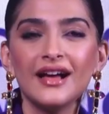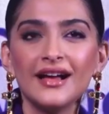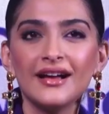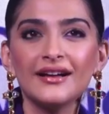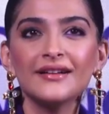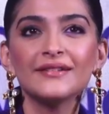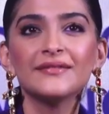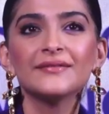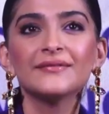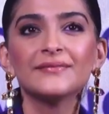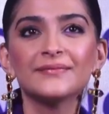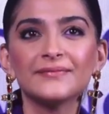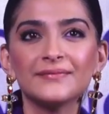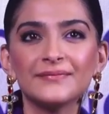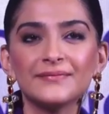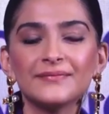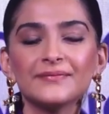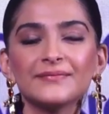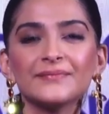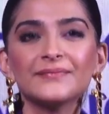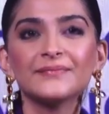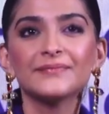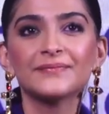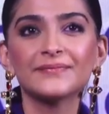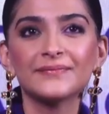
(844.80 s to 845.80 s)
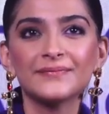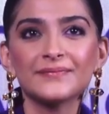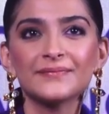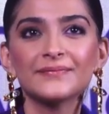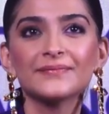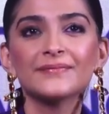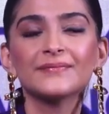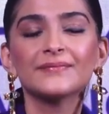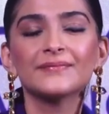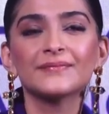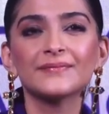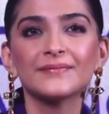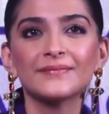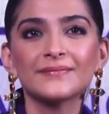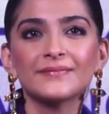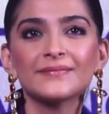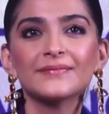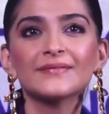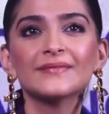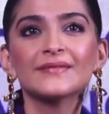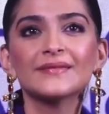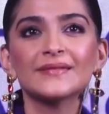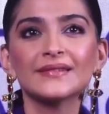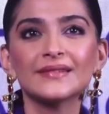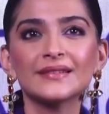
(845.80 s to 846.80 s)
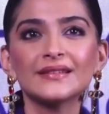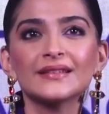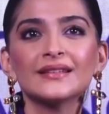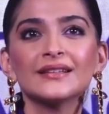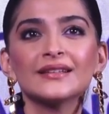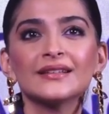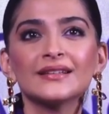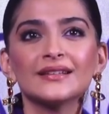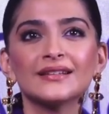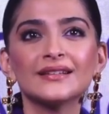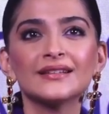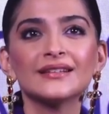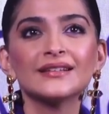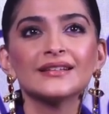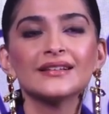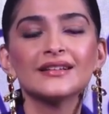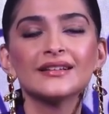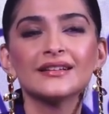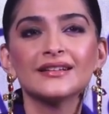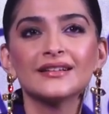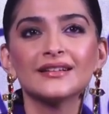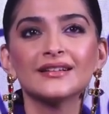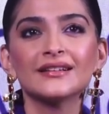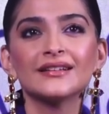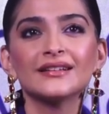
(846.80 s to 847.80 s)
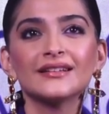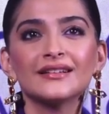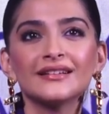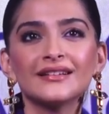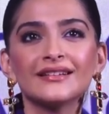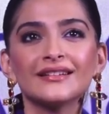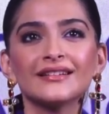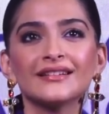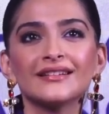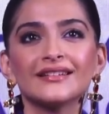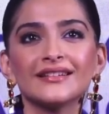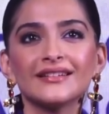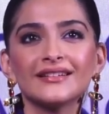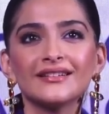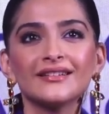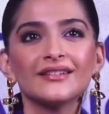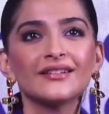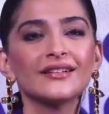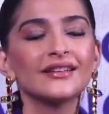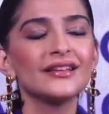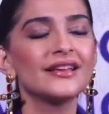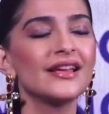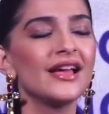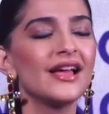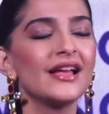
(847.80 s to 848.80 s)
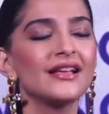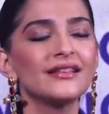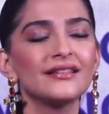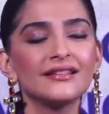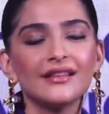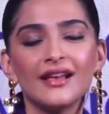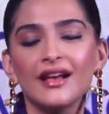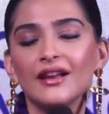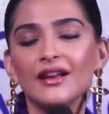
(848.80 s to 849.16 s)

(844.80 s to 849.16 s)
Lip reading: probably it's the most erratic schedules. We in the media and y'all in the industry.